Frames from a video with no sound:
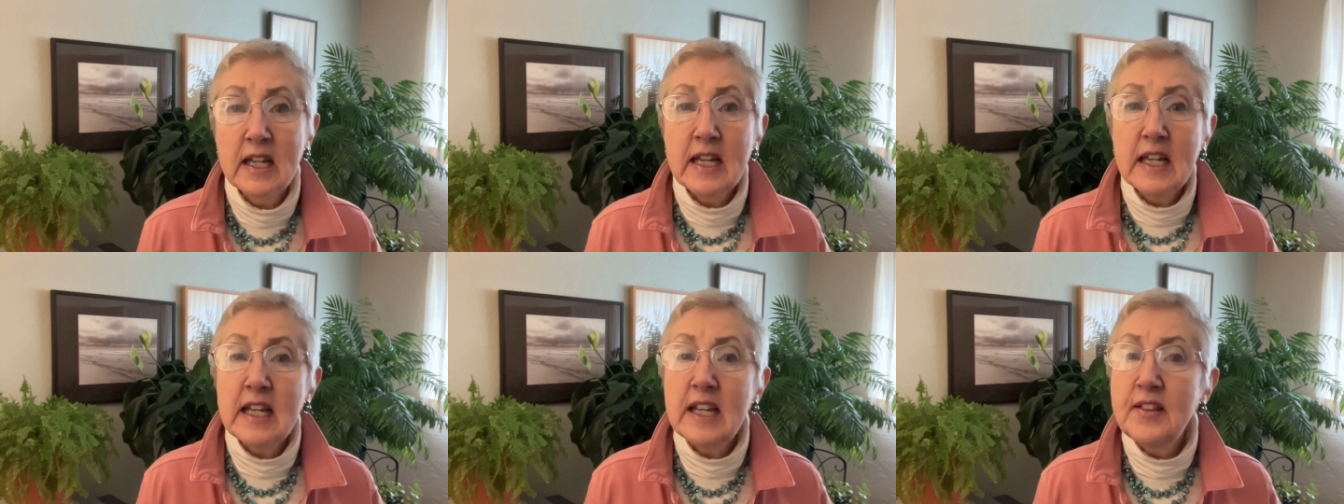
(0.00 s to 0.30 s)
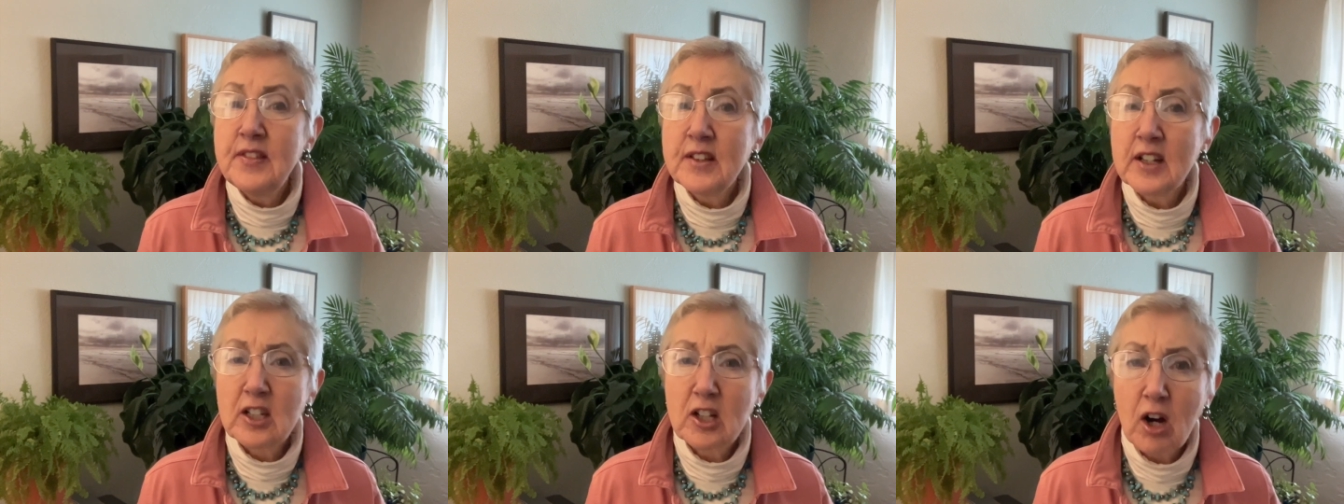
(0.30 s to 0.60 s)

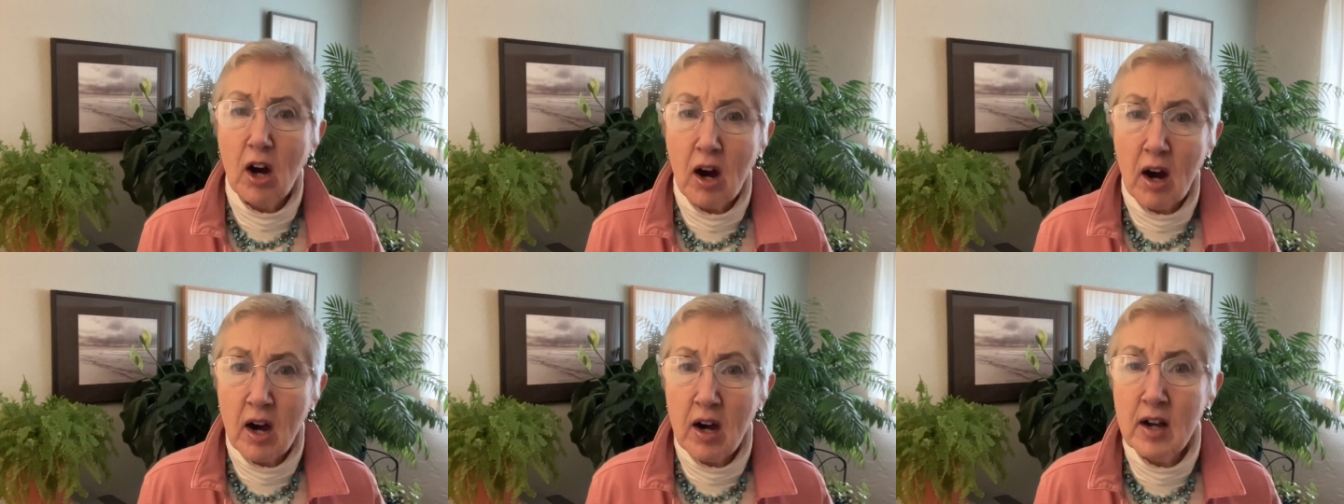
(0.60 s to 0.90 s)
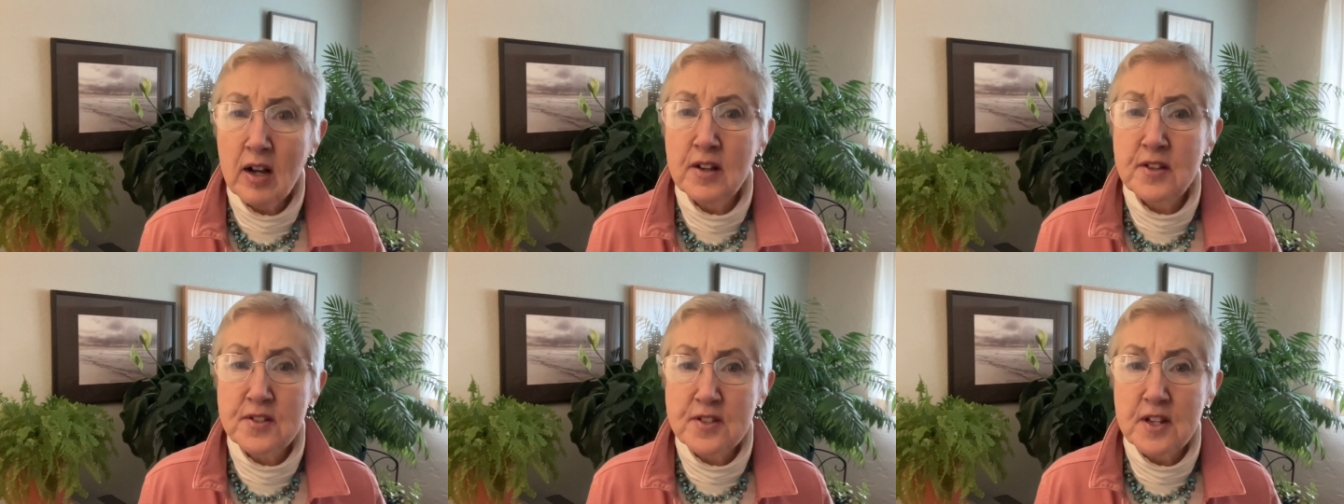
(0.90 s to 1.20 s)
in the
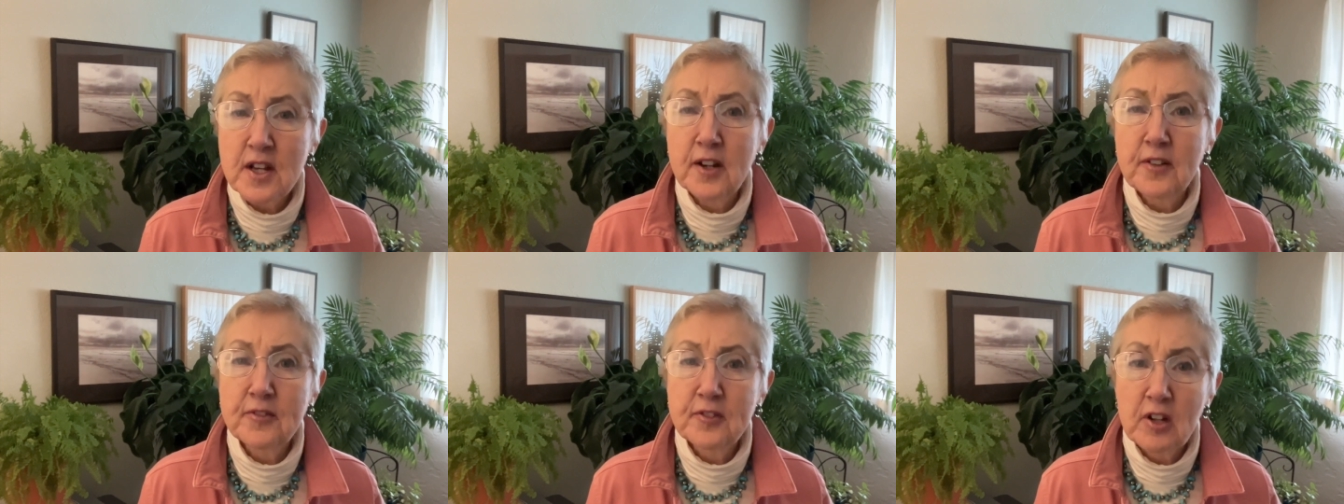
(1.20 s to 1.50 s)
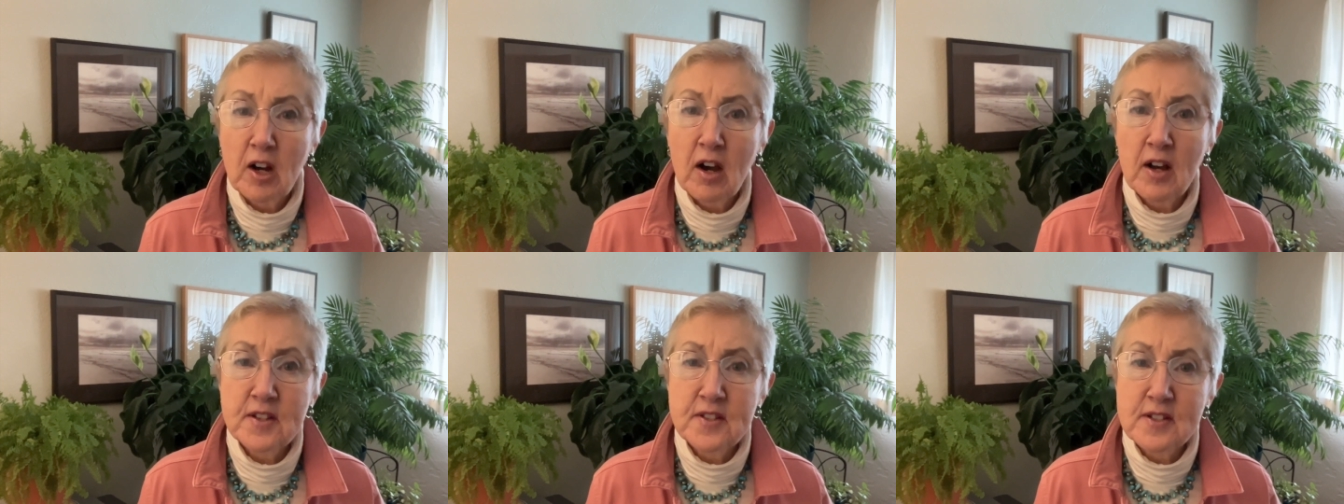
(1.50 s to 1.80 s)
cause of
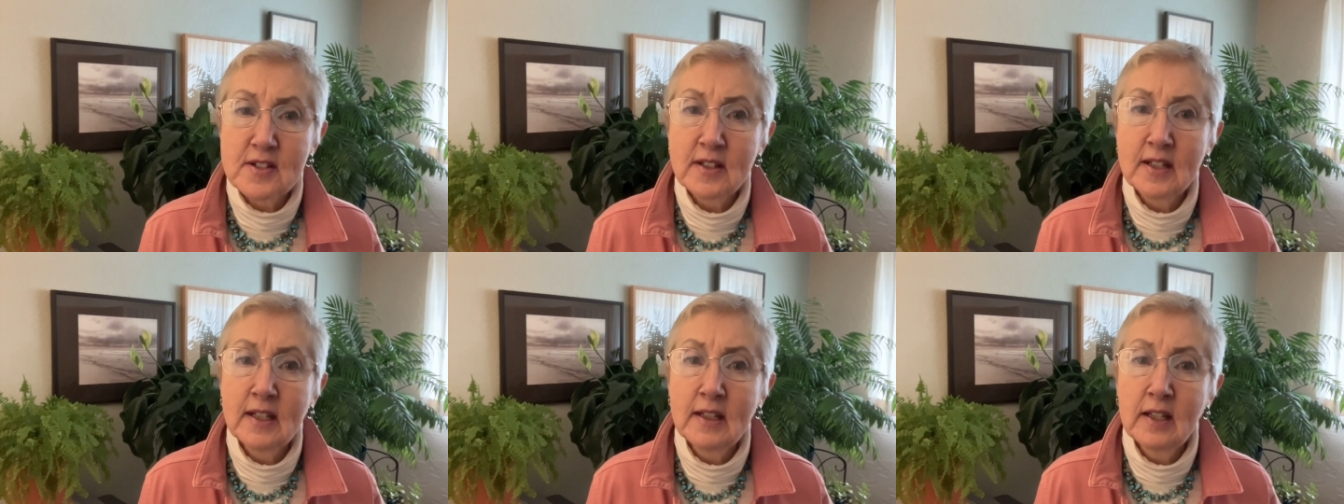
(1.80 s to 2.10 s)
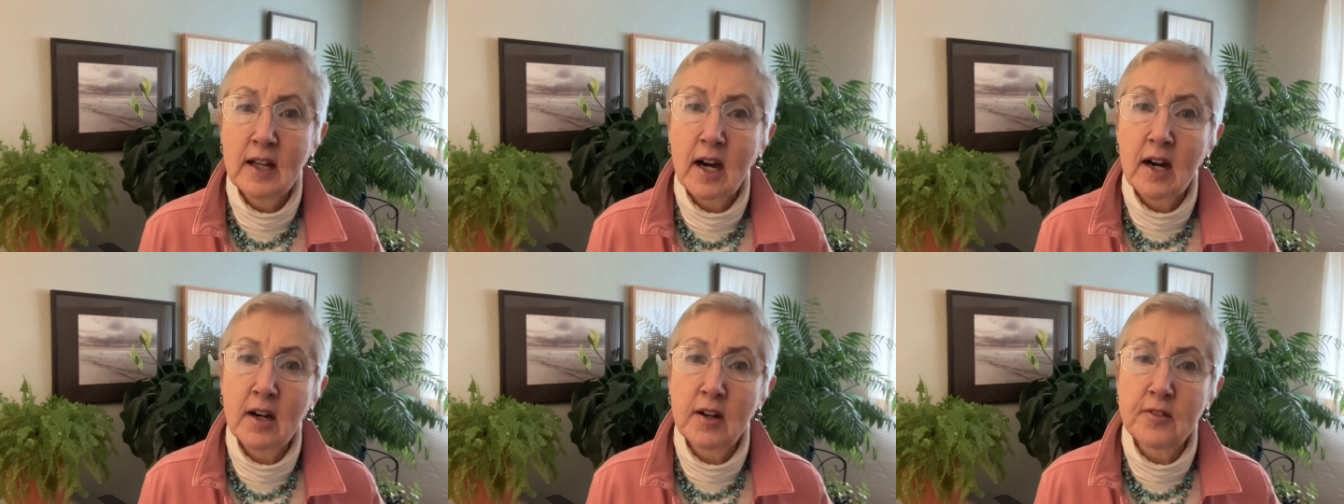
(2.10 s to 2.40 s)
costly
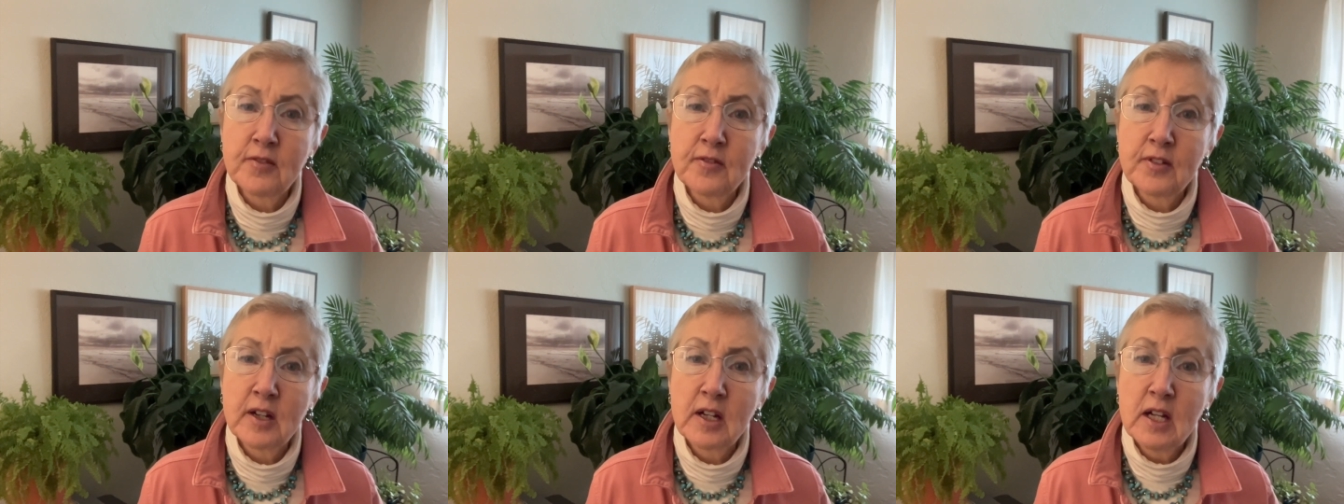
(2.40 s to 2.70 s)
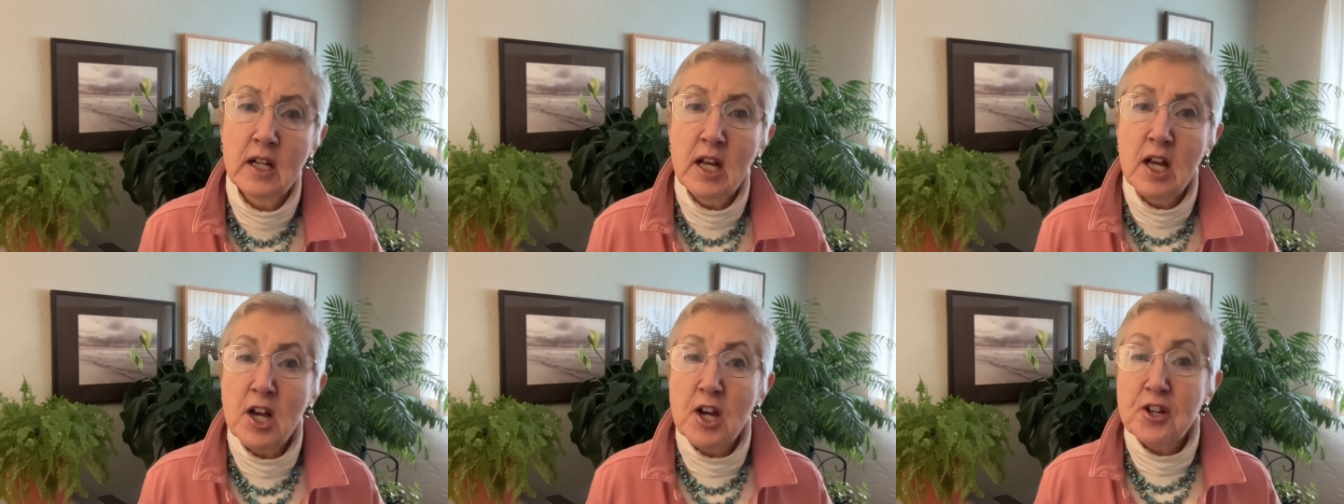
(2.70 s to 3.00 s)
love
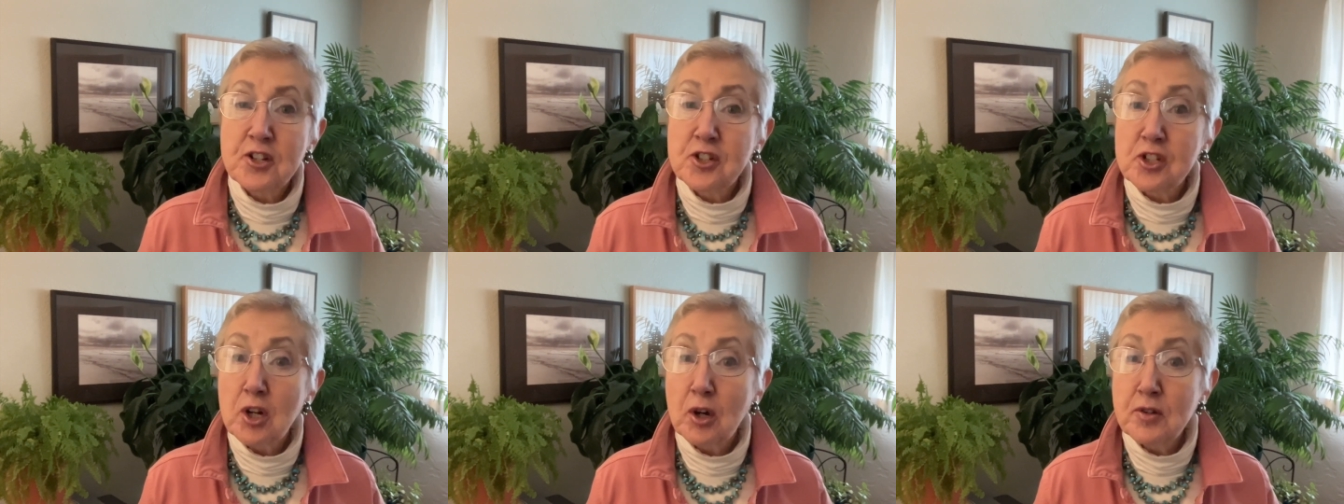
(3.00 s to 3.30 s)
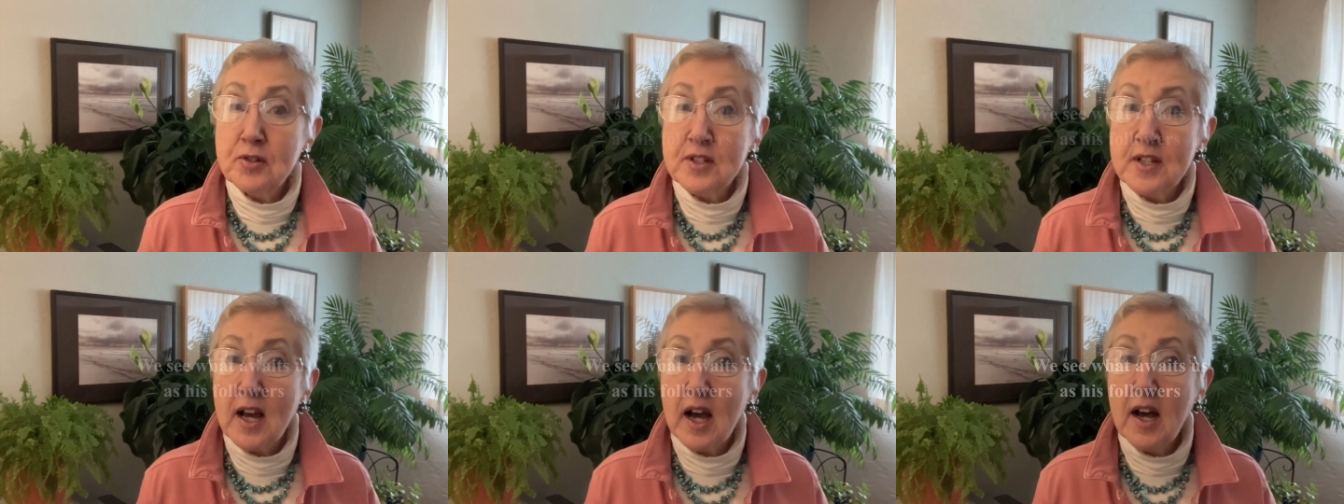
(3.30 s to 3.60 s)

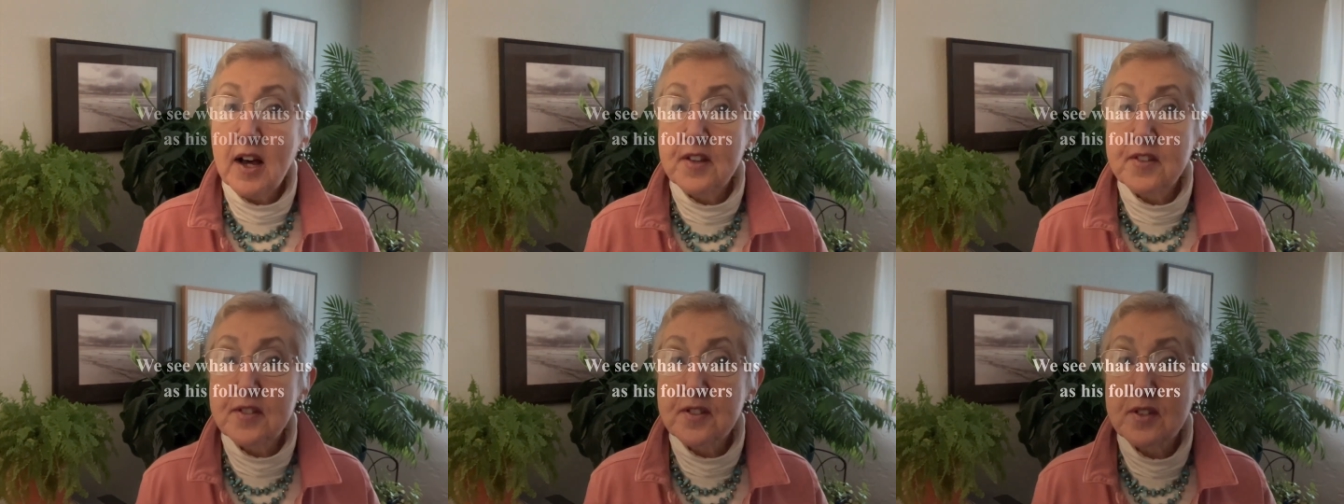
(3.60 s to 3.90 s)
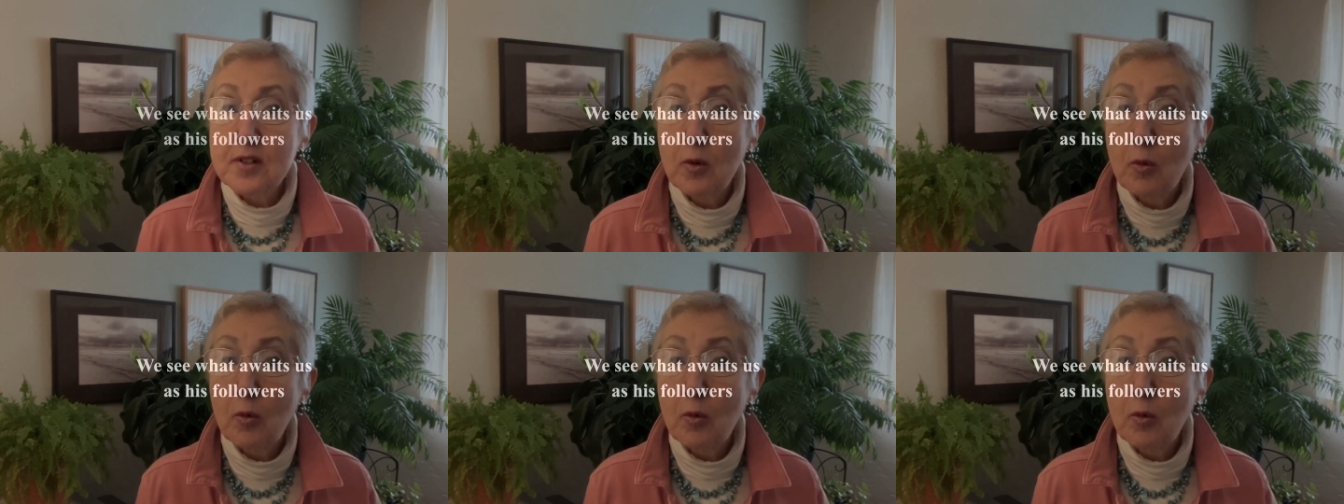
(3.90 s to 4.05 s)
shows us